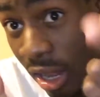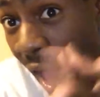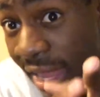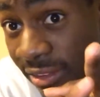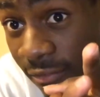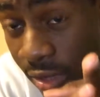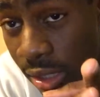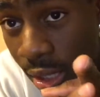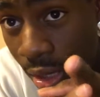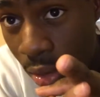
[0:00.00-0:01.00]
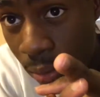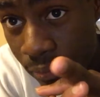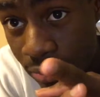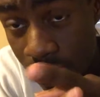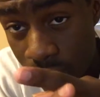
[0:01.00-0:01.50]
like the video,
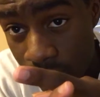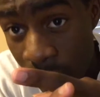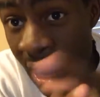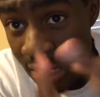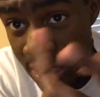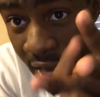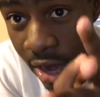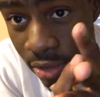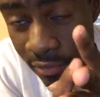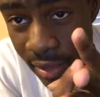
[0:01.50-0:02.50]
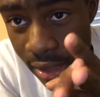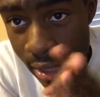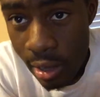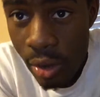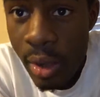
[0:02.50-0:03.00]
share the
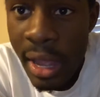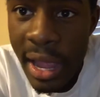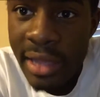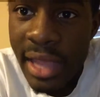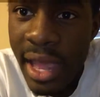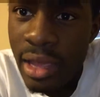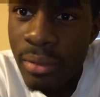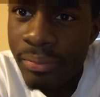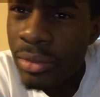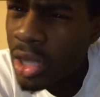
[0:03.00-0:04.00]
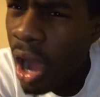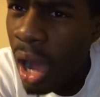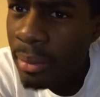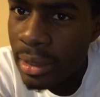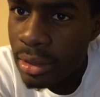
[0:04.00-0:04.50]
video, and hey,
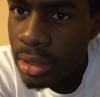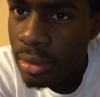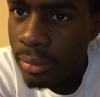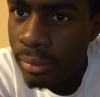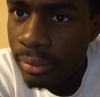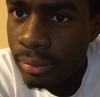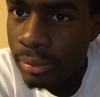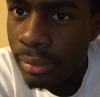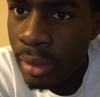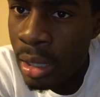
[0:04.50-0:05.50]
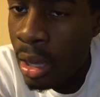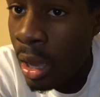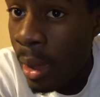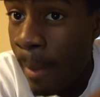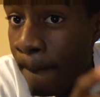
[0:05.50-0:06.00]
comment.
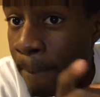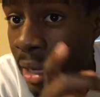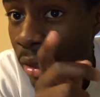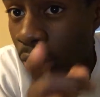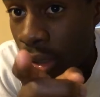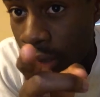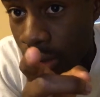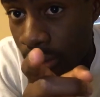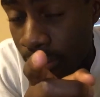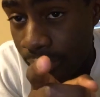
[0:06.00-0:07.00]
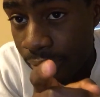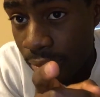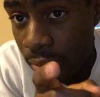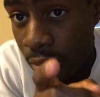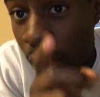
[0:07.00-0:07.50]
But look,
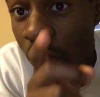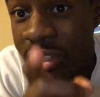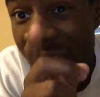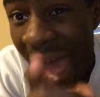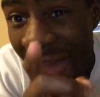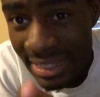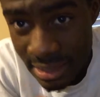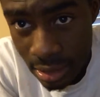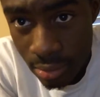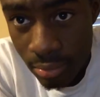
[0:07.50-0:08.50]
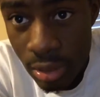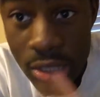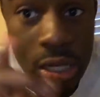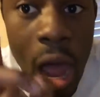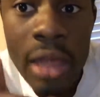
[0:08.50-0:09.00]
y'all stay icy.
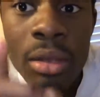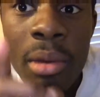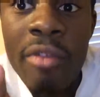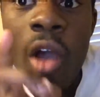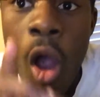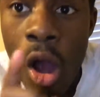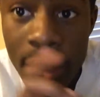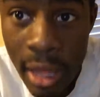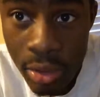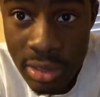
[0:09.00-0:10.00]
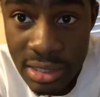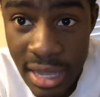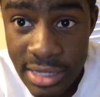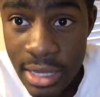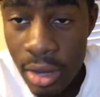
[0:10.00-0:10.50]
God above all else,
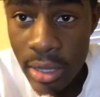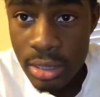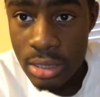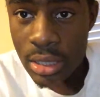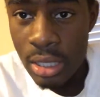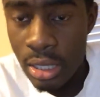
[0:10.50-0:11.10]
Dextarius,